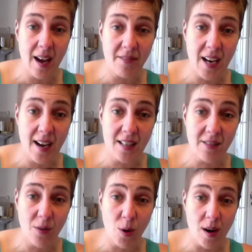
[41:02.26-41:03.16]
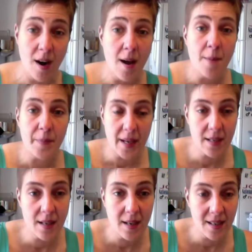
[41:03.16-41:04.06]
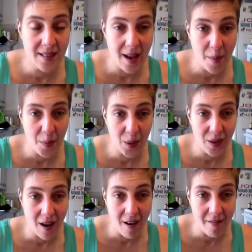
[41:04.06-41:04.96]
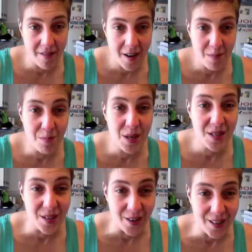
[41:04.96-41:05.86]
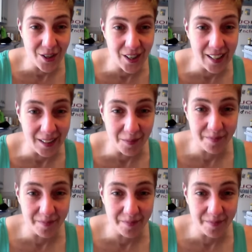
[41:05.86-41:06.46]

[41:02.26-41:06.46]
have to ask for, is an example of misogyny.